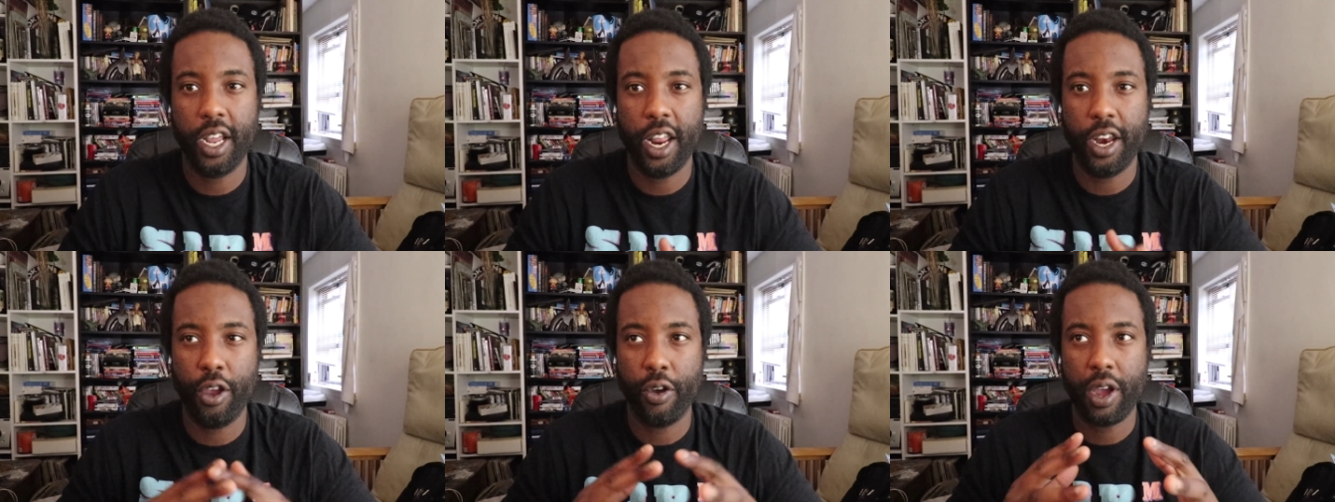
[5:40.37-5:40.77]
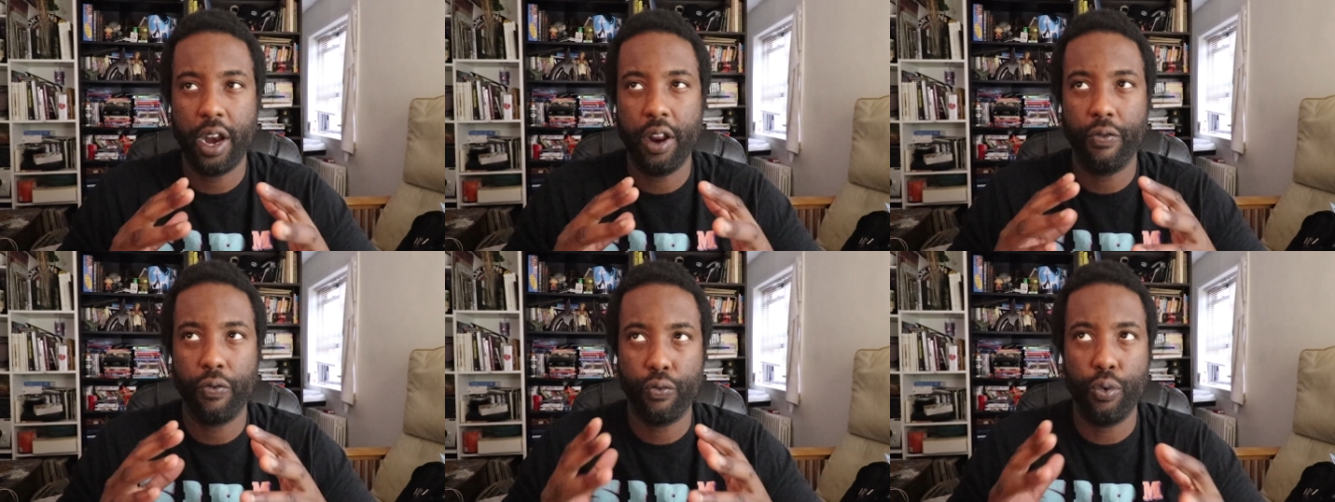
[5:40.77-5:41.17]
and you're kind
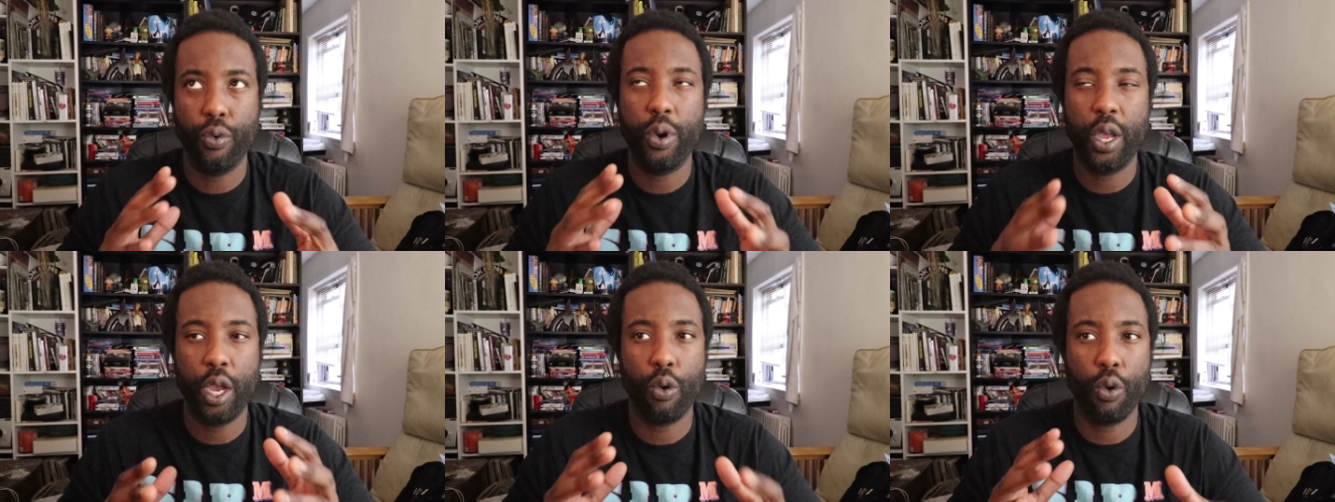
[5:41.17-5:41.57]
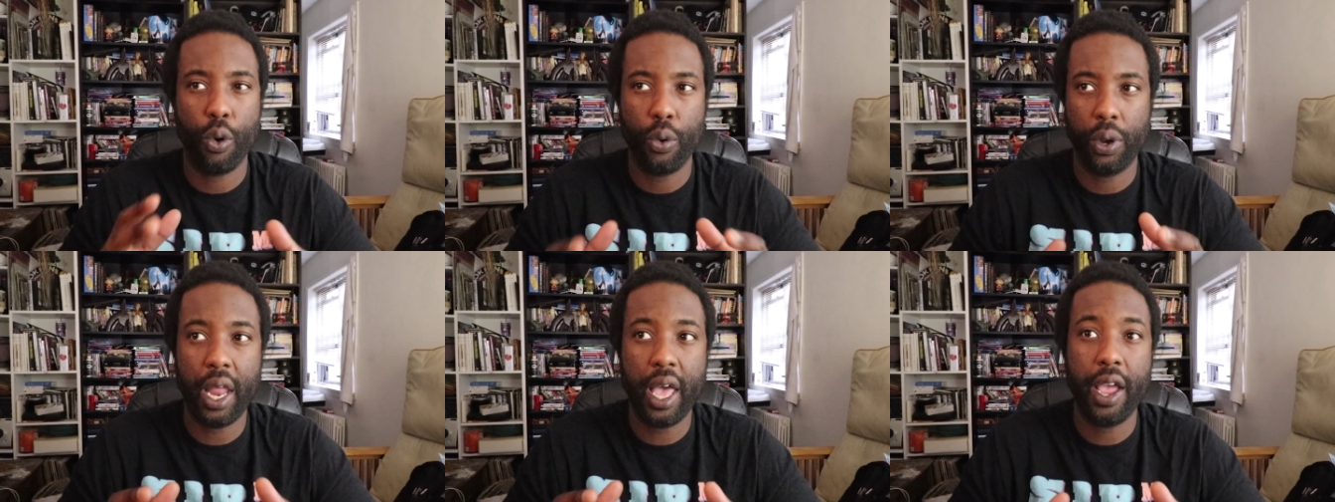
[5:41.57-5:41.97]
of ruining your
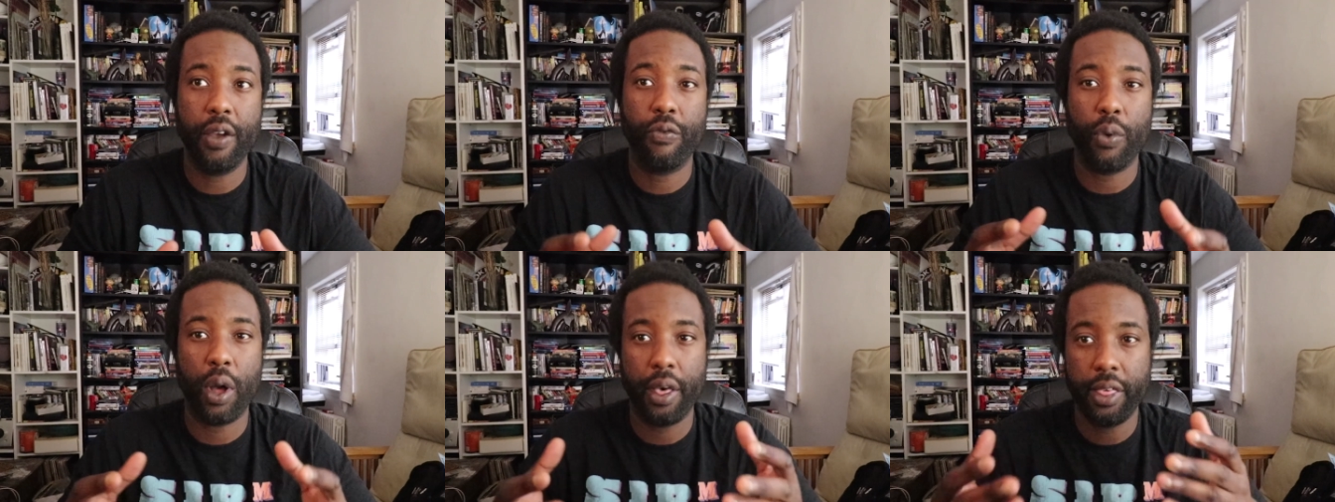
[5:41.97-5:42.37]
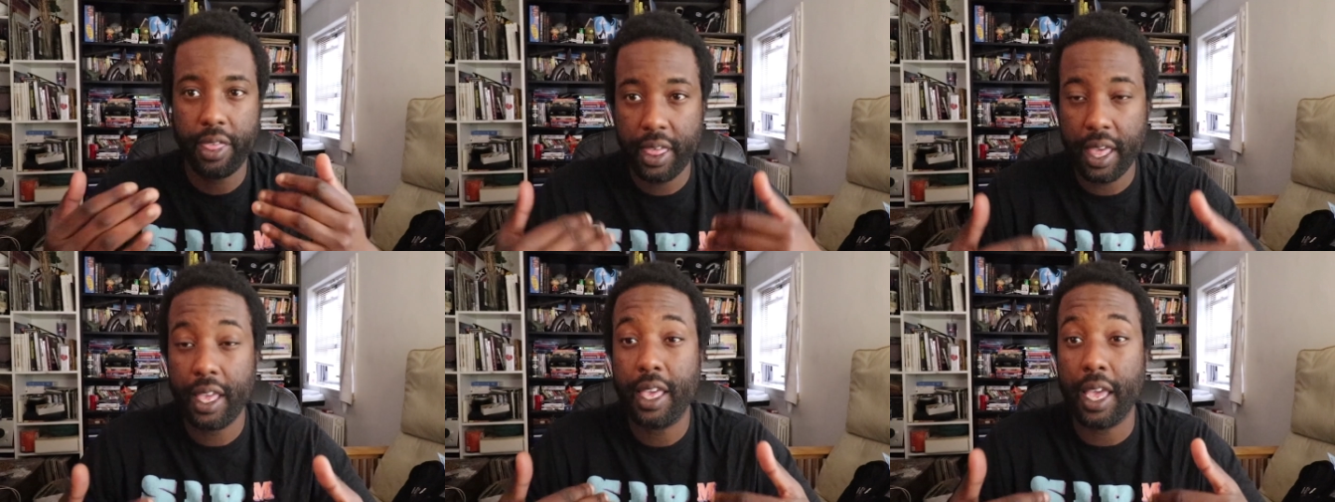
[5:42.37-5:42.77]
own life while
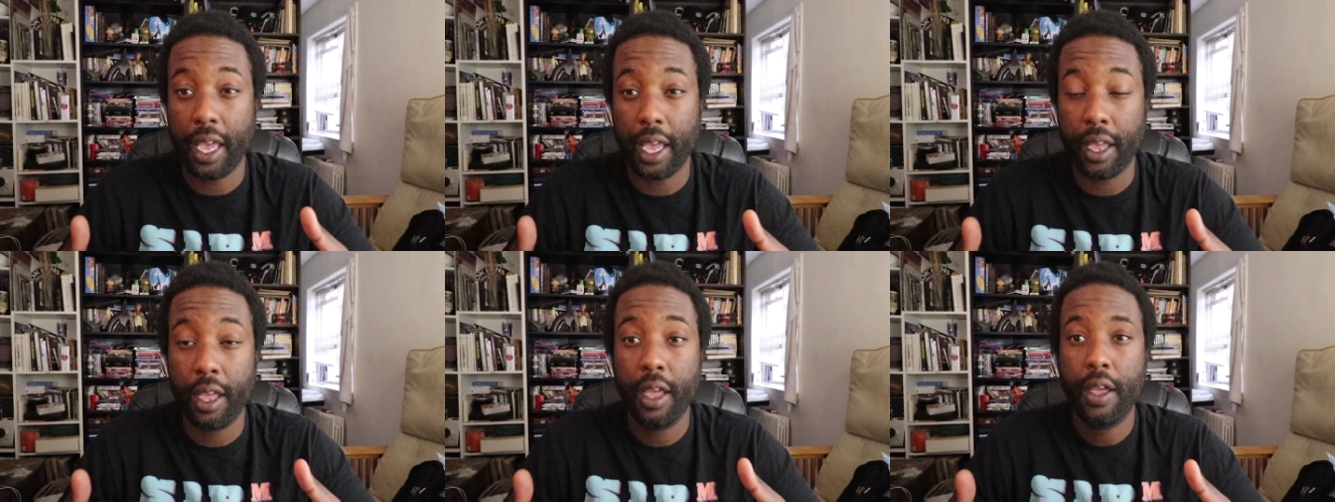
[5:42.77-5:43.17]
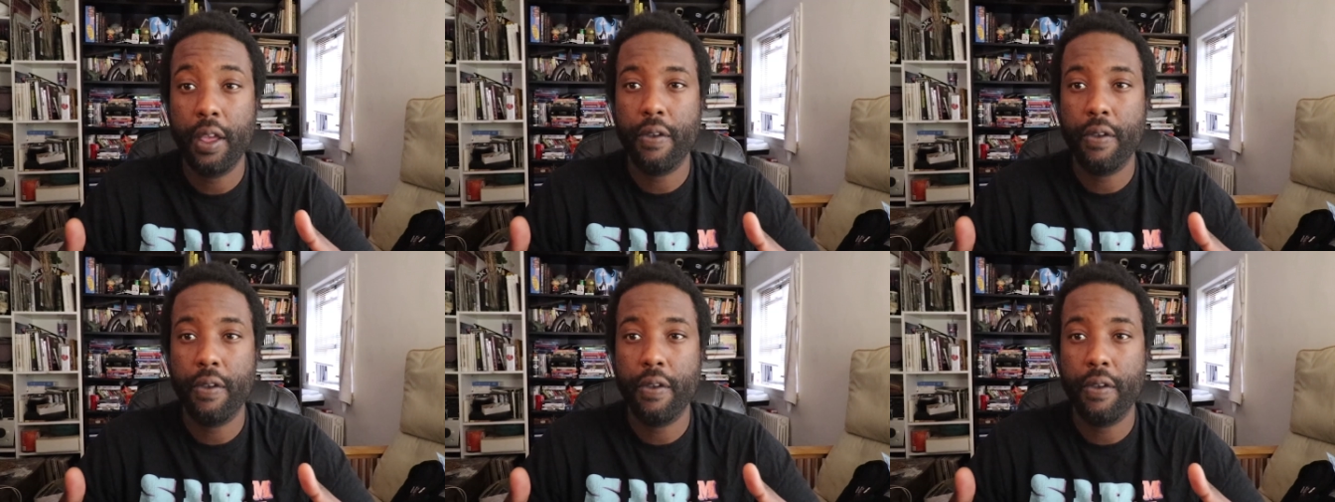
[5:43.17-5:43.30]
thinking